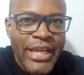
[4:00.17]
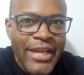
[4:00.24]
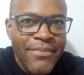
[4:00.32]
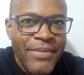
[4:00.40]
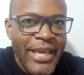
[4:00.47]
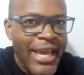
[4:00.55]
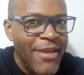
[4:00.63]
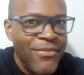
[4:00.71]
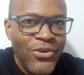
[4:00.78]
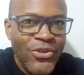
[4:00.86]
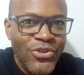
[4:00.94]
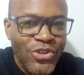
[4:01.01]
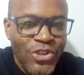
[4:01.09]
not be
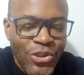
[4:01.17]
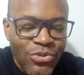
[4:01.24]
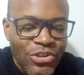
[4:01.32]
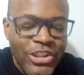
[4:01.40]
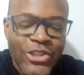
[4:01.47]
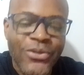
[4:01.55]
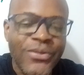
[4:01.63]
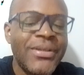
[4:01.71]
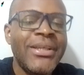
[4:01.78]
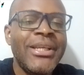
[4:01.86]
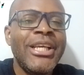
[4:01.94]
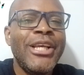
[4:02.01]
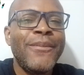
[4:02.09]
able to do so.
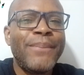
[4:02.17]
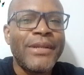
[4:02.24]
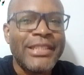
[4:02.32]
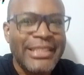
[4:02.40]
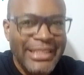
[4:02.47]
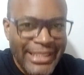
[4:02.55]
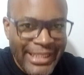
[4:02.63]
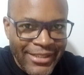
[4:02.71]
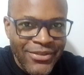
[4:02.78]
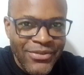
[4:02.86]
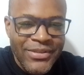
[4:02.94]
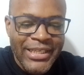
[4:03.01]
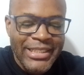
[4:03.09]
But
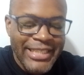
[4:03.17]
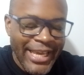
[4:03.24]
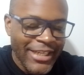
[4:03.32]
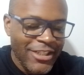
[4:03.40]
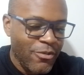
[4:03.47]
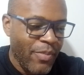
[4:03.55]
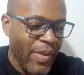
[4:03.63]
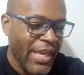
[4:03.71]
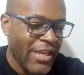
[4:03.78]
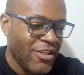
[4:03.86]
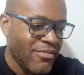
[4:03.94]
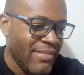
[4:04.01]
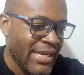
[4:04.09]
still, the
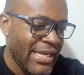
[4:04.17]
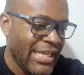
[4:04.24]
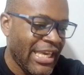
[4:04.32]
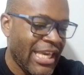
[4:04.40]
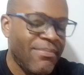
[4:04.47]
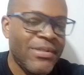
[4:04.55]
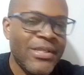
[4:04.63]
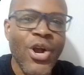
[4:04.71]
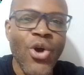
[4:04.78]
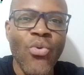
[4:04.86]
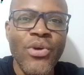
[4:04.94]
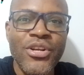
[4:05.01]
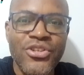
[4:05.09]
taxpayers' money keeps
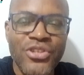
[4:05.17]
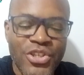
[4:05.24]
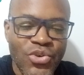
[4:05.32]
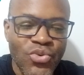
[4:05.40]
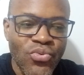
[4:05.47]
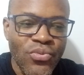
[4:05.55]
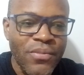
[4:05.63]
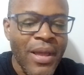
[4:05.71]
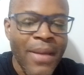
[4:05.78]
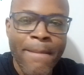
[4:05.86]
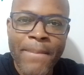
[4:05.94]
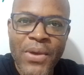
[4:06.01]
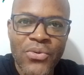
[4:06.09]
going to do
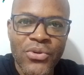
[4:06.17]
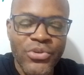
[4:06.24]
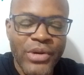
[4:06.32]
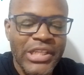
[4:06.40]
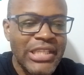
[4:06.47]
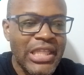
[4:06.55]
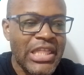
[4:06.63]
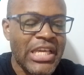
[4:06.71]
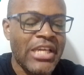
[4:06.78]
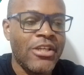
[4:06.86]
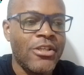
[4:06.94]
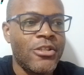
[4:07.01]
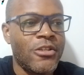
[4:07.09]
and build crazy
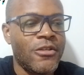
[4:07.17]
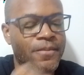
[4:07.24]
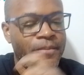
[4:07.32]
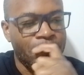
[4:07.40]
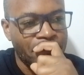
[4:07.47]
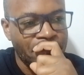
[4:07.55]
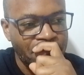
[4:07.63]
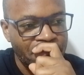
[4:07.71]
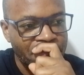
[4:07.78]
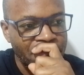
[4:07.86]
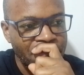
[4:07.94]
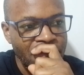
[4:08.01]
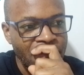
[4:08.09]
things.
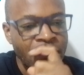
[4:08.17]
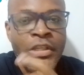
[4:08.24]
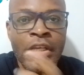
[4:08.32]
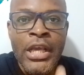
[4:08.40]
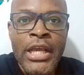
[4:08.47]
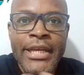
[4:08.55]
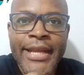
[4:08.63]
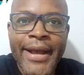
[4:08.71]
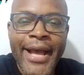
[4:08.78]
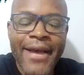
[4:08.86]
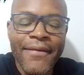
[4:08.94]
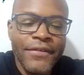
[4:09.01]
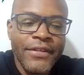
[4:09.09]
Now,
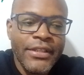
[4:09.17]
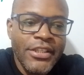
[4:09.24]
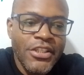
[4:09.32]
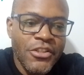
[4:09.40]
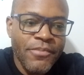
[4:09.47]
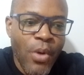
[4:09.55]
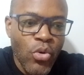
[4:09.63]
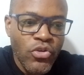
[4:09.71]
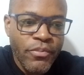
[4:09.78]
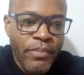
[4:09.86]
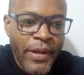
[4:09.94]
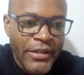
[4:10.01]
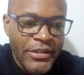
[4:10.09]
after the
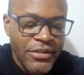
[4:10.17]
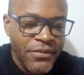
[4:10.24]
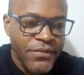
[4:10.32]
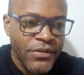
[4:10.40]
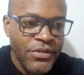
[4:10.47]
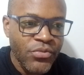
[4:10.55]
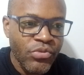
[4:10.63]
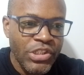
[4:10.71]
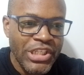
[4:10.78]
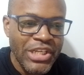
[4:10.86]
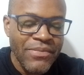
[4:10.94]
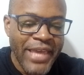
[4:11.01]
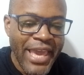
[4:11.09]
spokesperson for the
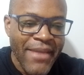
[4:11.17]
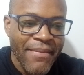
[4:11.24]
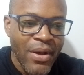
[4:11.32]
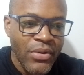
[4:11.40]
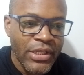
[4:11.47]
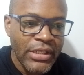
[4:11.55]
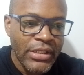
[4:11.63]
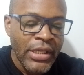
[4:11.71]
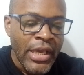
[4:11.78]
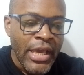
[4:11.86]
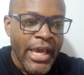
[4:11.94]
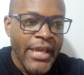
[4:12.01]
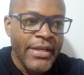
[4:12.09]
regime came out and
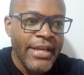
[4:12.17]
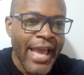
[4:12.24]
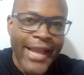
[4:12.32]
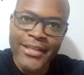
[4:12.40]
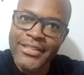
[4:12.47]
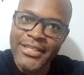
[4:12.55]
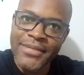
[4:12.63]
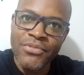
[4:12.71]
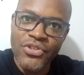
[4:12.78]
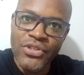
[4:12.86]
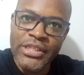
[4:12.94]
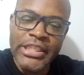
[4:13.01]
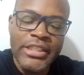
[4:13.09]
asked them
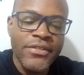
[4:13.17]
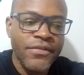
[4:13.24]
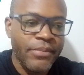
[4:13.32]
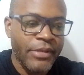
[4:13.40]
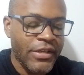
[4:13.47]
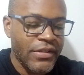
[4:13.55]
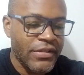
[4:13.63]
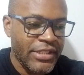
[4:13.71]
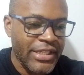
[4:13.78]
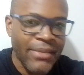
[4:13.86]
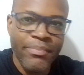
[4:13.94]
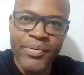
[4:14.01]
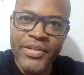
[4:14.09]
to leave because
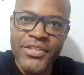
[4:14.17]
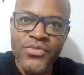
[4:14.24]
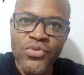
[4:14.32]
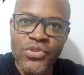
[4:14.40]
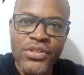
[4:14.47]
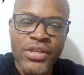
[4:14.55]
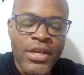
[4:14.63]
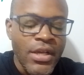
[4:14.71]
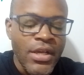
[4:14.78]
their presence was